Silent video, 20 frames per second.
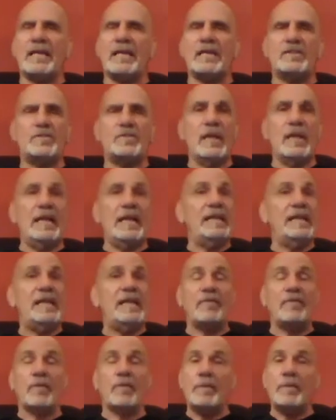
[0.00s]
because it had
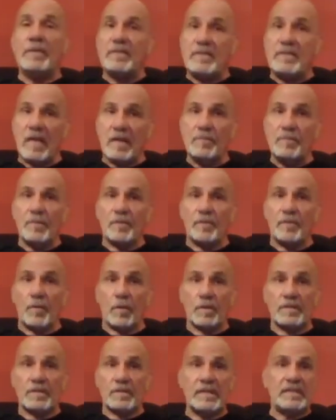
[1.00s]
never been done
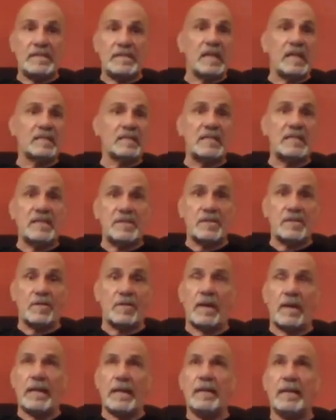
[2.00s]
before, to Dusty's
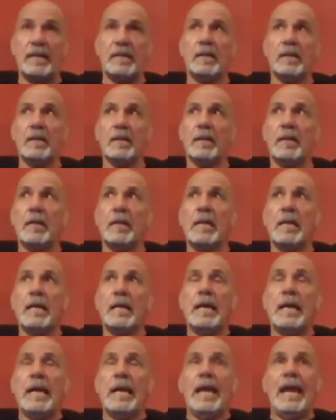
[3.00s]
credit.
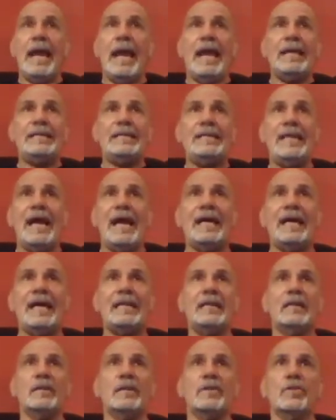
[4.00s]
And
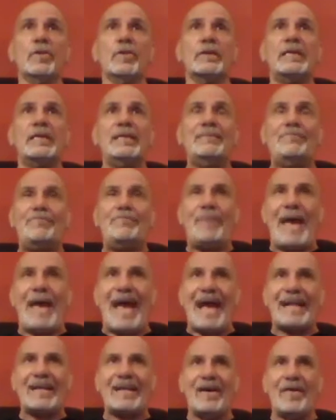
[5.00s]
yet, looking
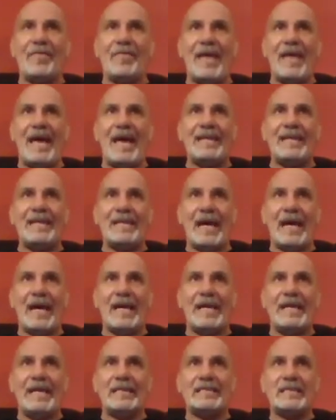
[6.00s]
back on that
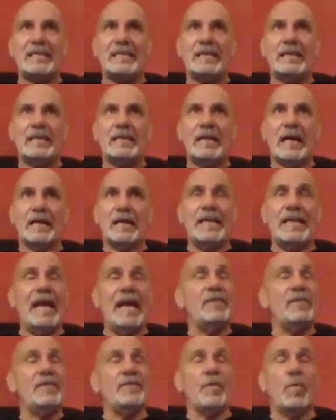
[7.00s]
night,
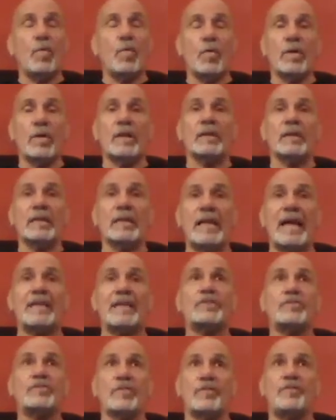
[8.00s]
again, the word
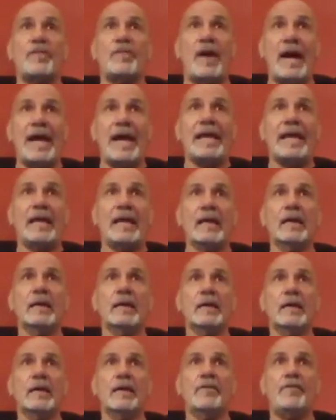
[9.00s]
electrifying
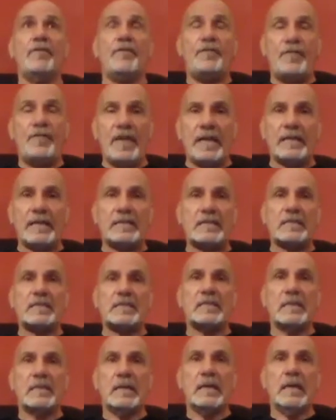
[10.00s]

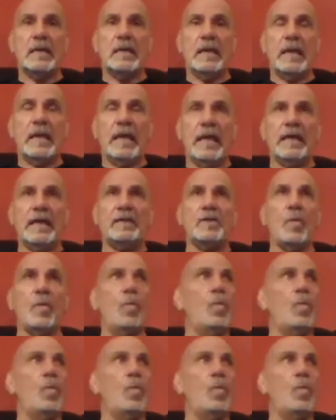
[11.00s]
fits into